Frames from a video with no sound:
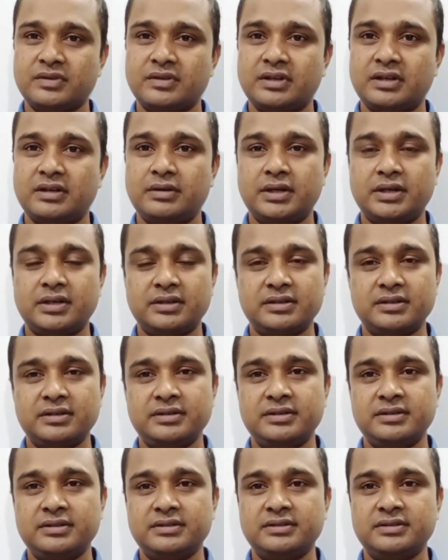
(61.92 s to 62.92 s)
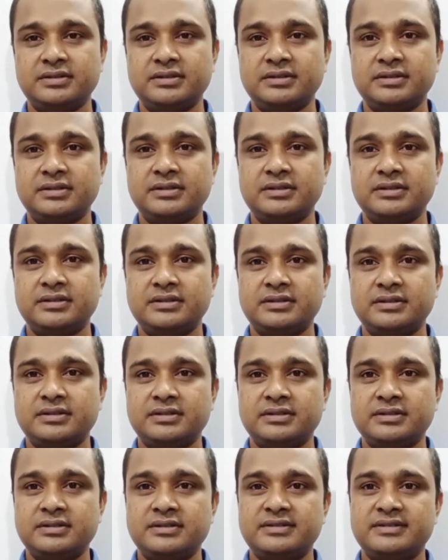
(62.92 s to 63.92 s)
our
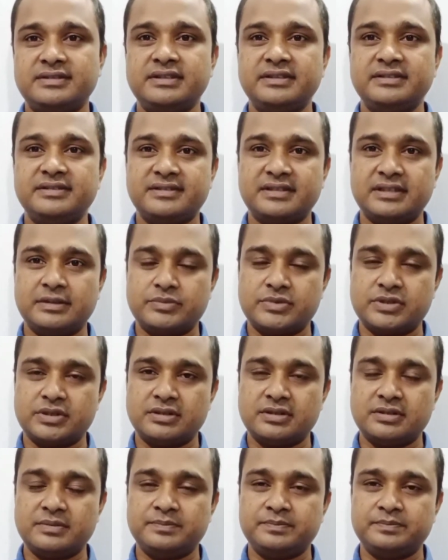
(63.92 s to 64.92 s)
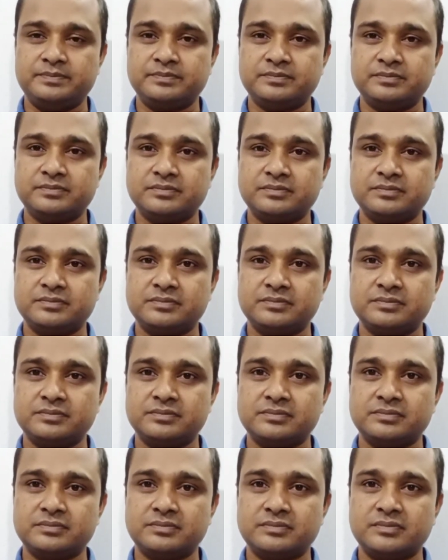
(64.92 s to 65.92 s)
6th chapter,
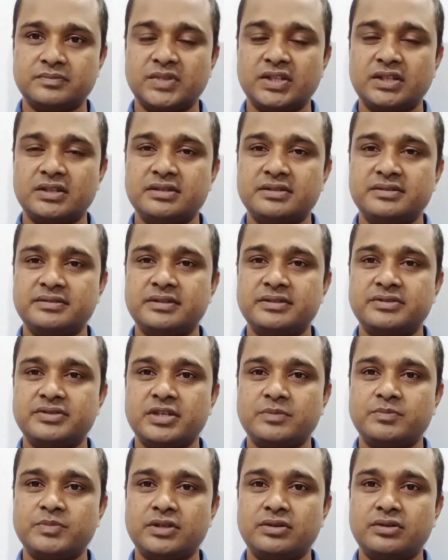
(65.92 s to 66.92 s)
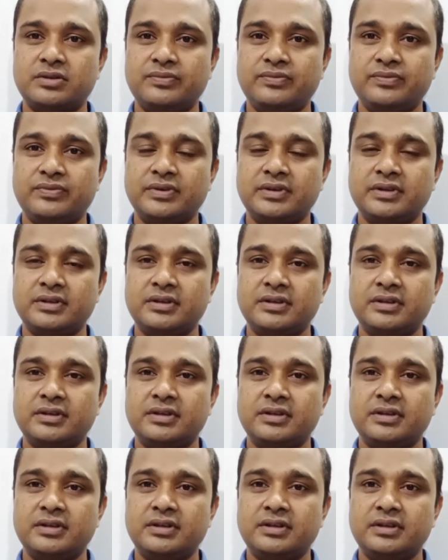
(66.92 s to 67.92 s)
that is the chapter of
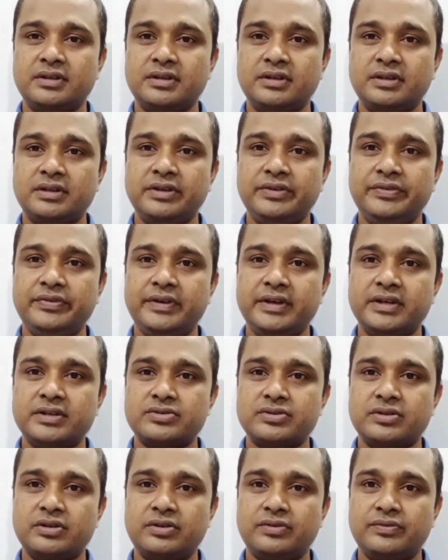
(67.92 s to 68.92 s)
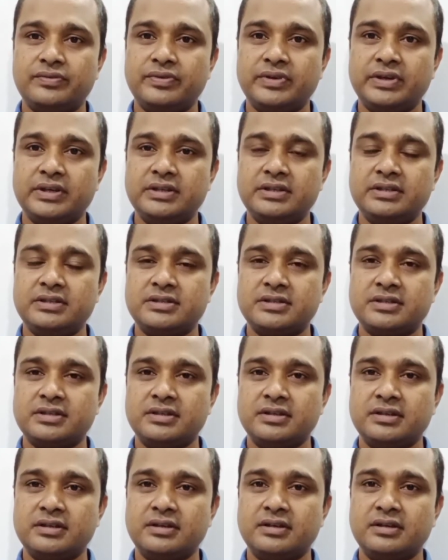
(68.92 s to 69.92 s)
effect of heat
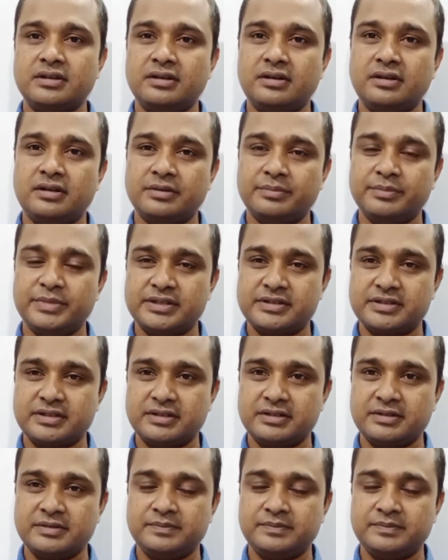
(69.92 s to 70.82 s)
on matter,